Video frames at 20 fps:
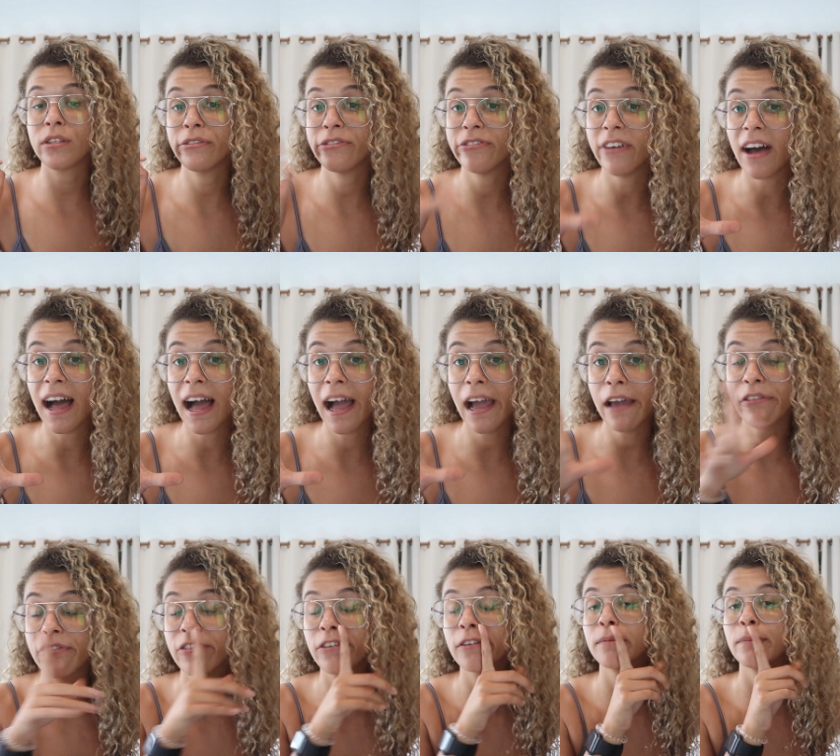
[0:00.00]
to
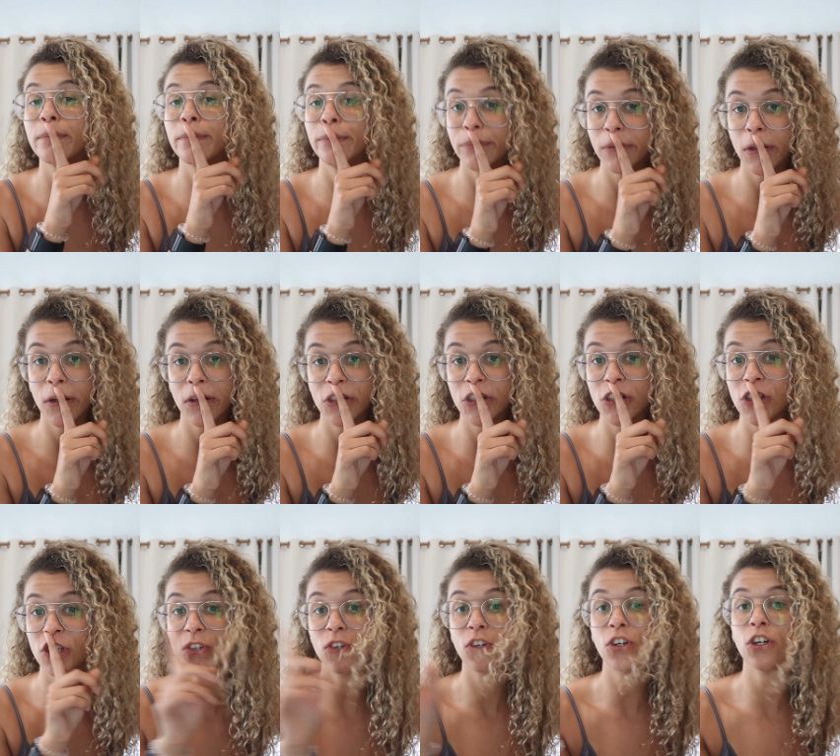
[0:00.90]
5. Not
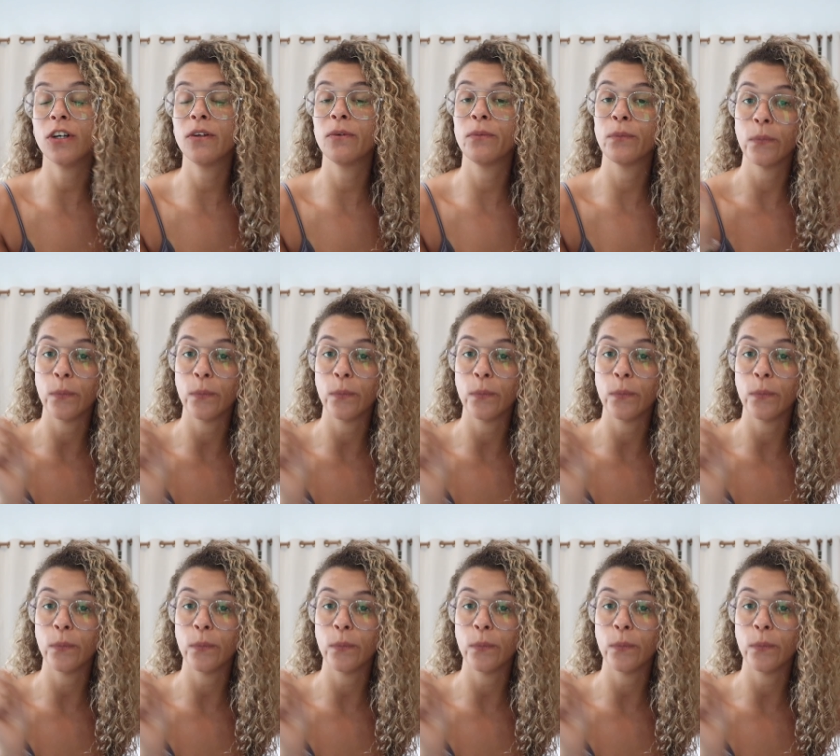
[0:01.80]
sure.